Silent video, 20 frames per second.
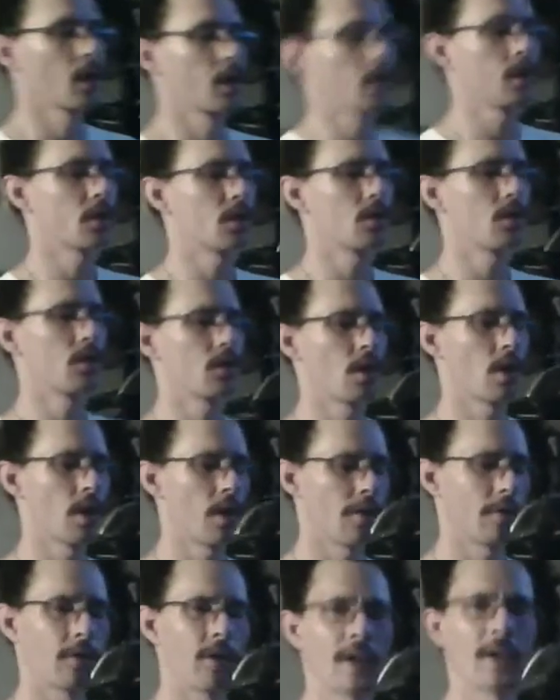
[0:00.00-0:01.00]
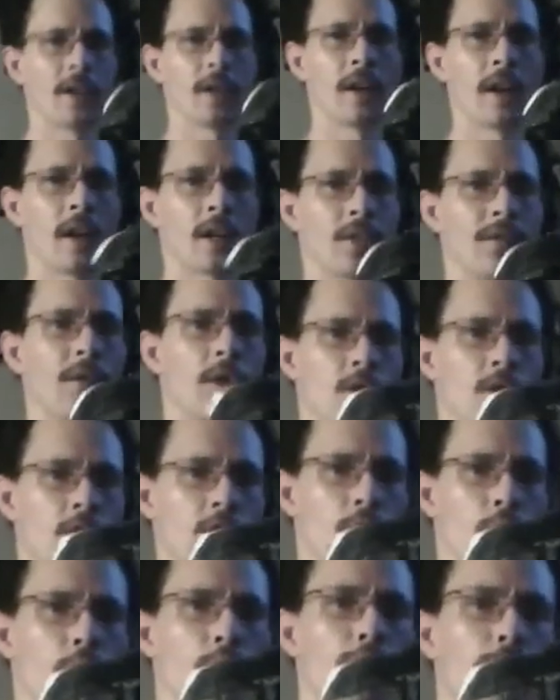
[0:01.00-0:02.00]
This is a Franken axe
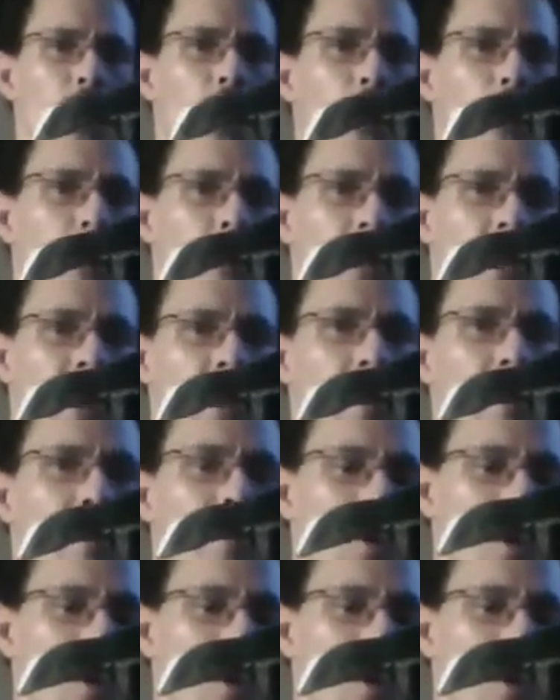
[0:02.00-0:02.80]
version 2 prototype,